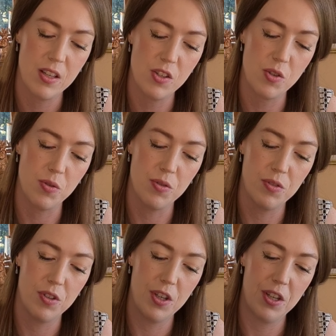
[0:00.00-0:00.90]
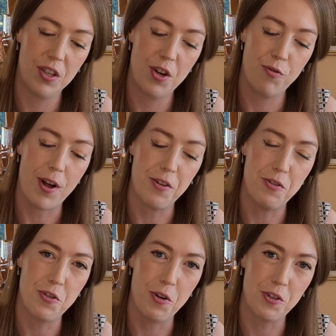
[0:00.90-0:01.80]
So rather
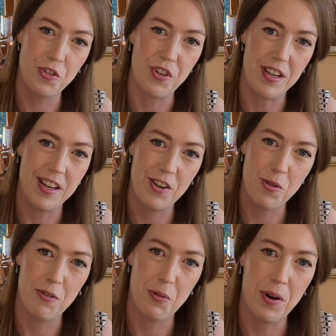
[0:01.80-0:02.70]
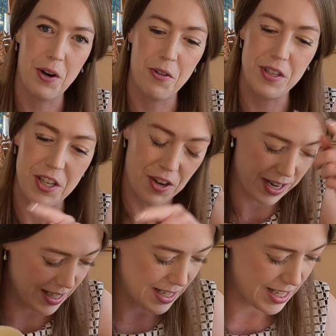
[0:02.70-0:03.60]
than do it on screen and it go everywhere, I already
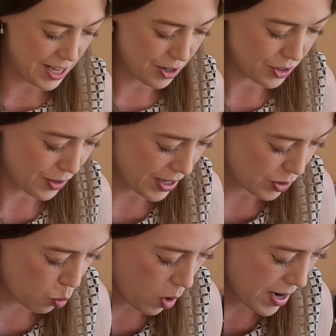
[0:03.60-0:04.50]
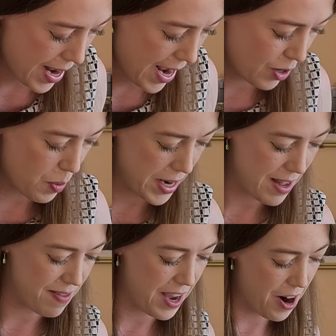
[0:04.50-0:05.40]
cracked it into here. So that's one egg white
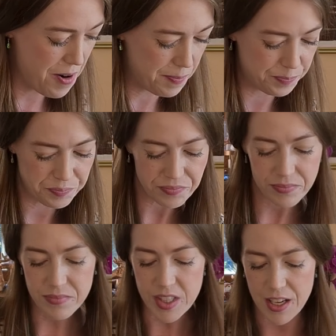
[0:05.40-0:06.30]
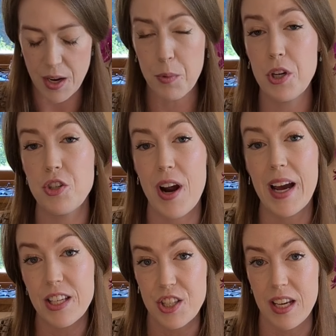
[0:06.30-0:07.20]
in there. Now I'm going to
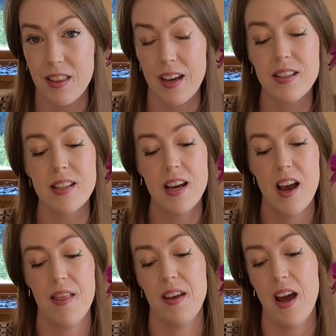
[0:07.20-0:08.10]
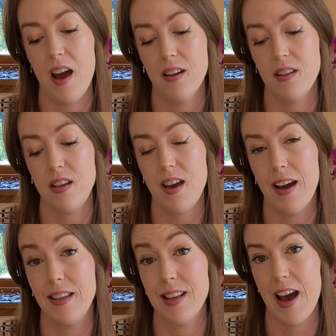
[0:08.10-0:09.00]
dry shake this and then add the
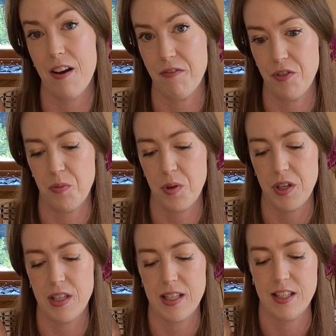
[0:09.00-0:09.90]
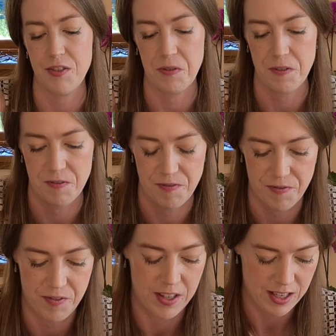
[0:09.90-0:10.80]
ice afterwards. So
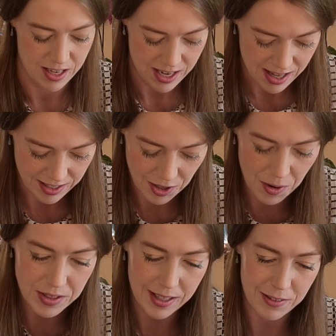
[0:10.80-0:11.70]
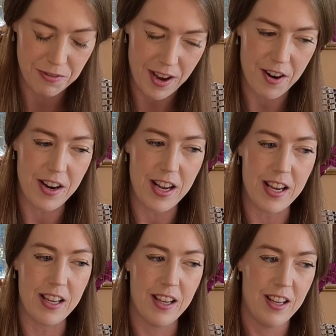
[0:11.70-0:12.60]
this always gets
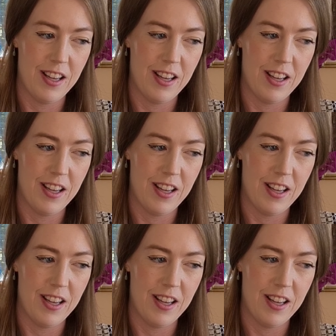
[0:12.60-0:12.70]
very